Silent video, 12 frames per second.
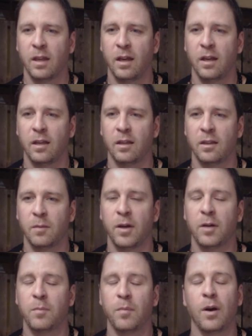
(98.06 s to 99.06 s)
getting the
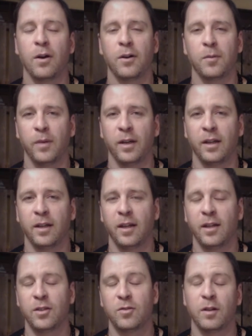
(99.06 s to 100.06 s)
better part of me.
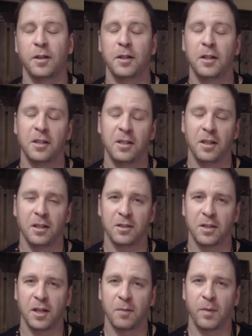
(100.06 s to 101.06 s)
So I needed to take a
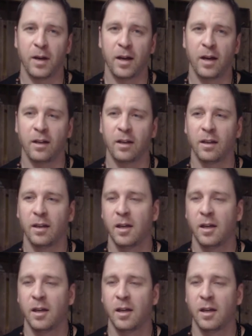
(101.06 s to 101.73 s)
step back